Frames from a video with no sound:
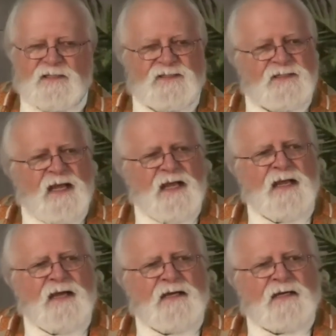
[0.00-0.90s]
To
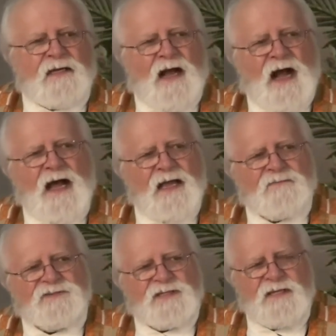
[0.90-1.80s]
say, I
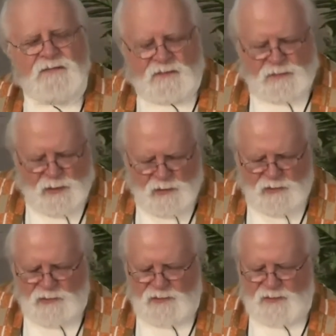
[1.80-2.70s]
have seen the
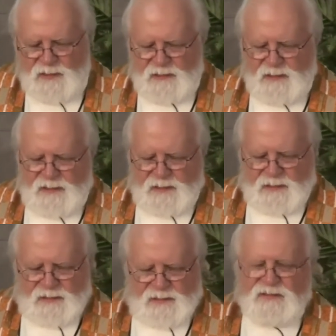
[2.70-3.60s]
Lord,
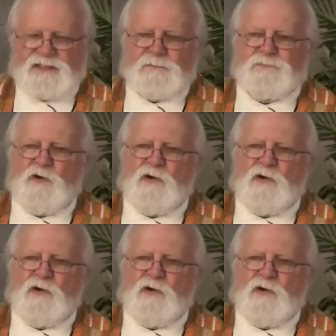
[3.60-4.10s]
is to